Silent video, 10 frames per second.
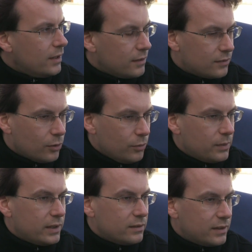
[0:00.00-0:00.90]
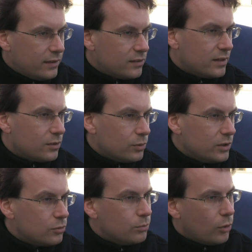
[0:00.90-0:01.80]
And so my task is not
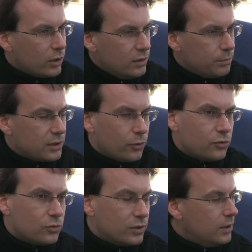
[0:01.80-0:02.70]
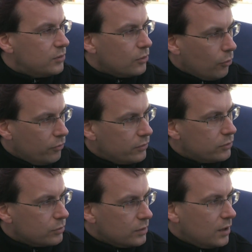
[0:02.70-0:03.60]
only to model, but also to keep the
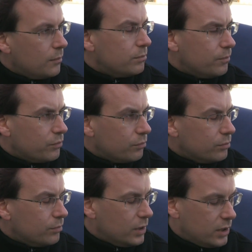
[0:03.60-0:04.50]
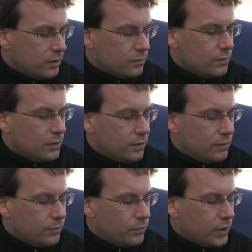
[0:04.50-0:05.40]
overview
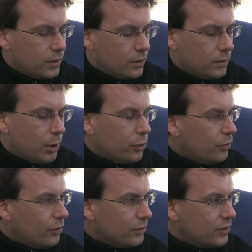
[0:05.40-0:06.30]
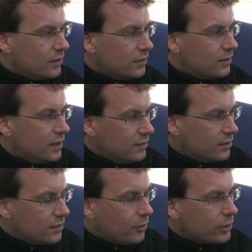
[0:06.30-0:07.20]
about all the things
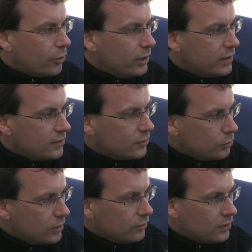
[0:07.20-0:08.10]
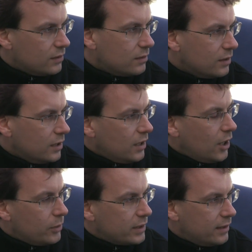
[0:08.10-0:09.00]
that our colleagues are doing within
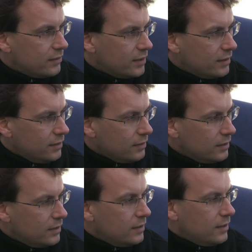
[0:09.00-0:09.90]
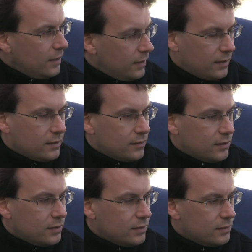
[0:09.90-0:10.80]
our case study, and
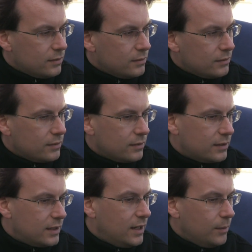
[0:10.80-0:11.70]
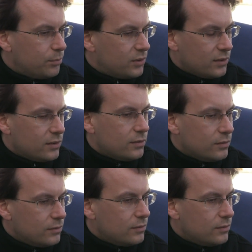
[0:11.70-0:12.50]
keep to